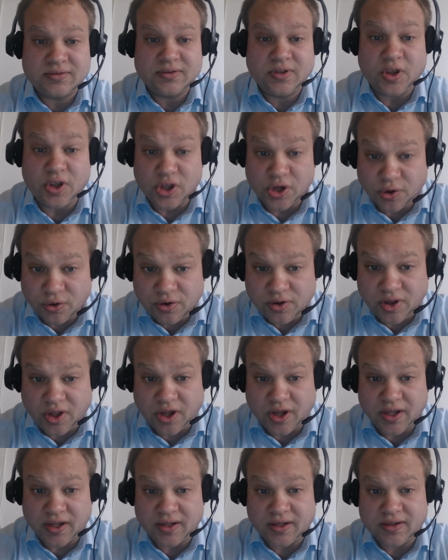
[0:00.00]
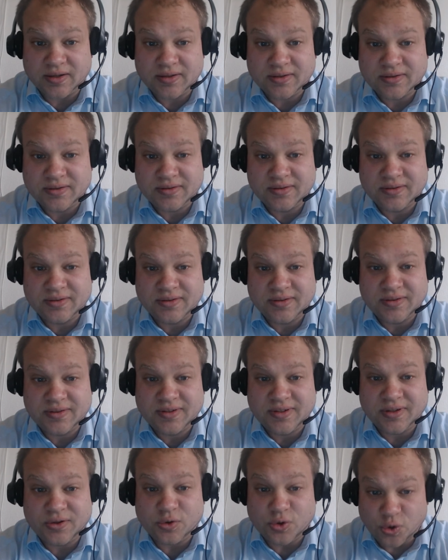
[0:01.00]
You're lying.
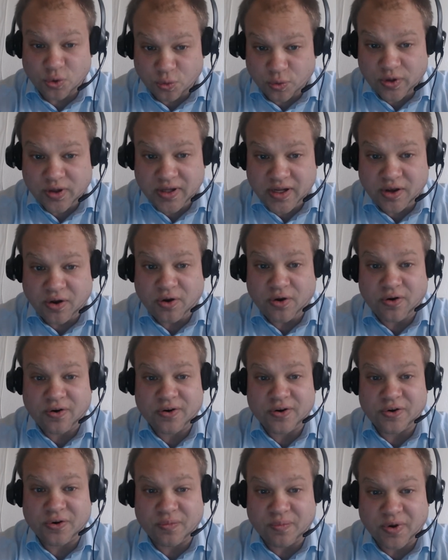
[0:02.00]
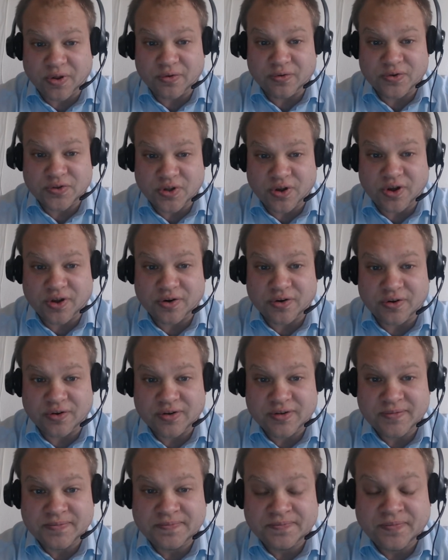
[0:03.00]
You really are your mother's daughter."
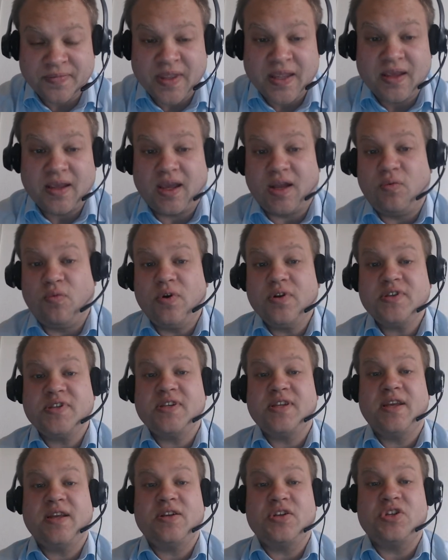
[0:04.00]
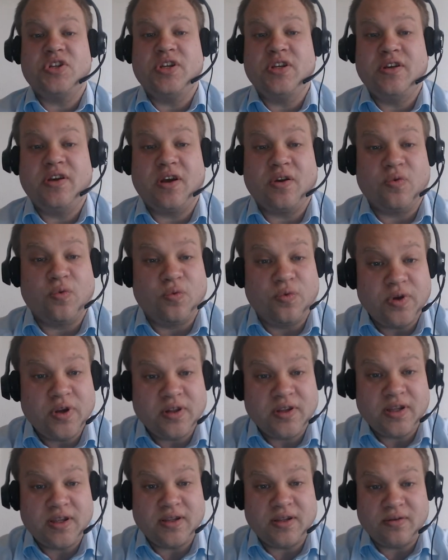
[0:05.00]
And once again, she got
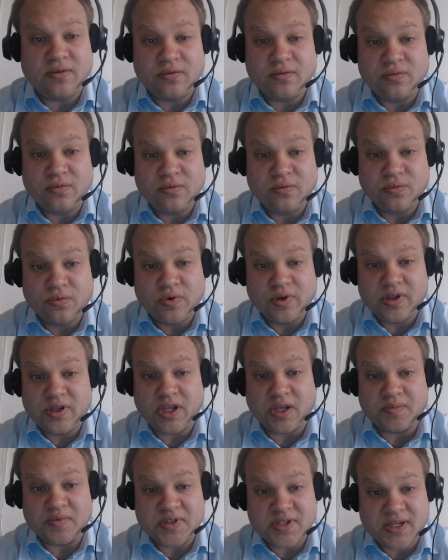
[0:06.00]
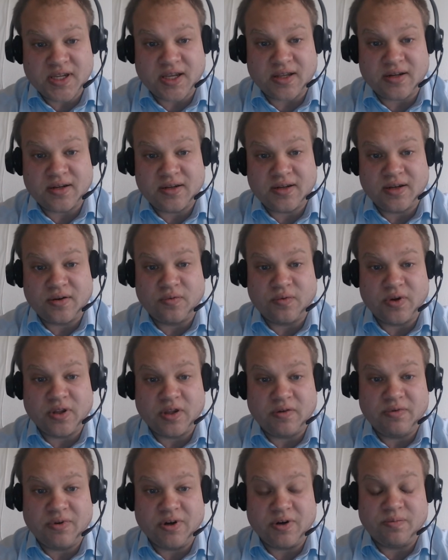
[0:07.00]
really, really upset and really,
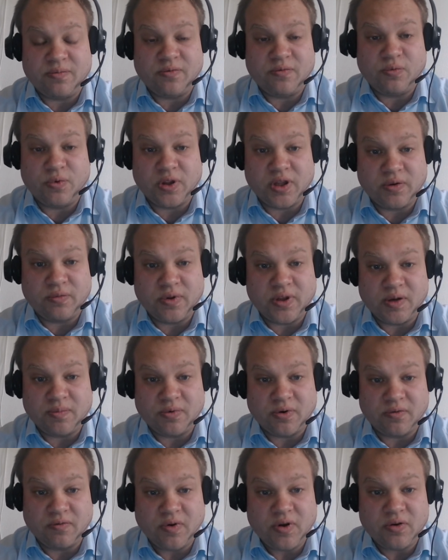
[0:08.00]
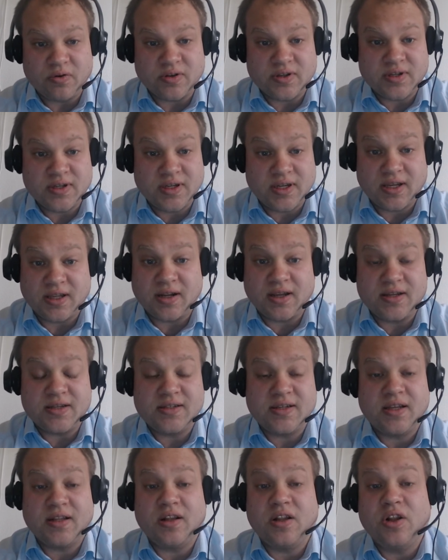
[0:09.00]
really, really, really provoked. And I
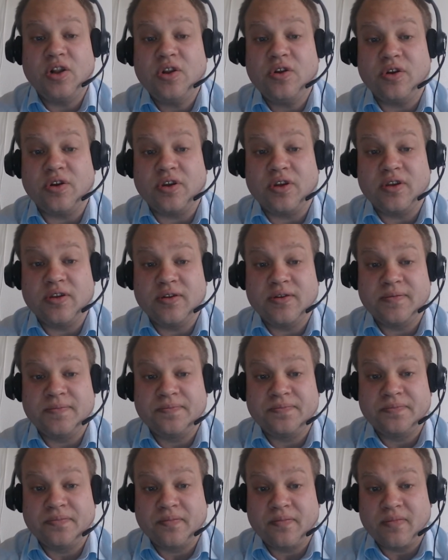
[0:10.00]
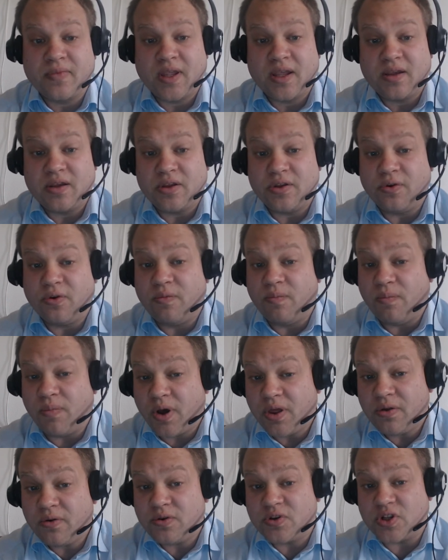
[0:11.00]
said, "Look, your
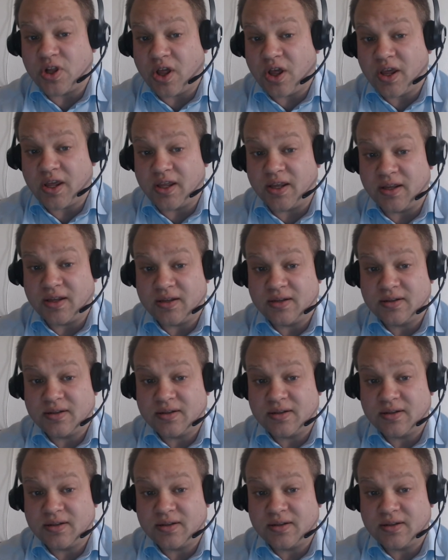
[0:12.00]
mother's lying.